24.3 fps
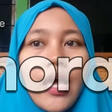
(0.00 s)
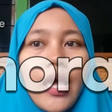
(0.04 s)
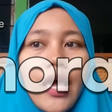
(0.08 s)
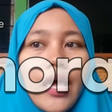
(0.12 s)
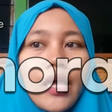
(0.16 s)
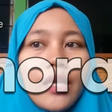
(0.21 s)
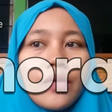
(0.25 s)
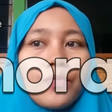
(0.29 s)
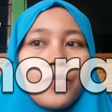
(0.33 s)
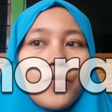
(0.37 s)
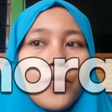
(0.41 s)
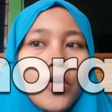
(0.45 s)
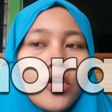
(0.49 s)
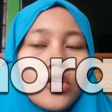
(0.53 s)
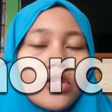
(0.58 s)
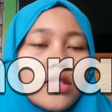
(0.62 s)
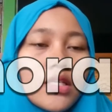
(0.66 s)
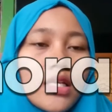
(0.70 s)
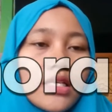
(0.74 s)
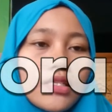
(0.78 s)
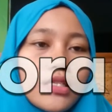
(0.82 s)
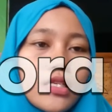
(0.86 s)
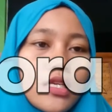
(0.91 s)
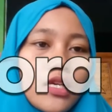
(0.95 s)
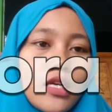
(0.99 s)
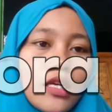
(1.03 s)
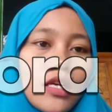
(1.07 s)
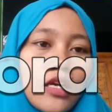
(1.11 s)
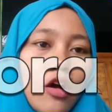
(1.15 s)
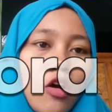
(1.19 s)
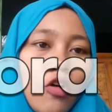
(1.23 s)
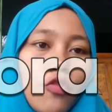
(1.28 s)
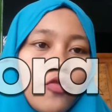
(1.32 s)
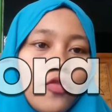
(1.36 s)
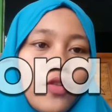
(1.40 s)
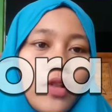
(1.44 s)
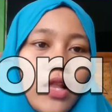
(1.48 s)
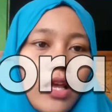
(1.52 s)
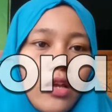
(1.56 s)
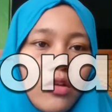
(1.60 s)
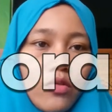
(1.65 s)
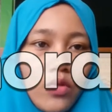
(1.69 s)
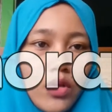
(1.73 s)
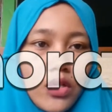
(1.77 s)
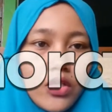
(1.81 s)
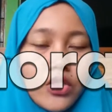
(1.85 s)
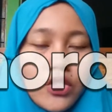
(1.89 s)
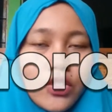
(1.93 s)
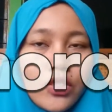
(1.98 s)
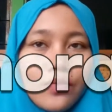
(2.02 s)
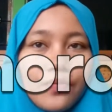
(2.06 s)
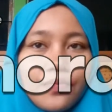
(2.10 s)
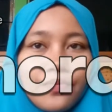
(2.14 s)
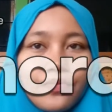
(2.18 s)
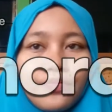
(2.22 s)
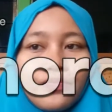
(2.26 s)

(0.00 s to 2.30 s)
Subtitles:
and processing of language.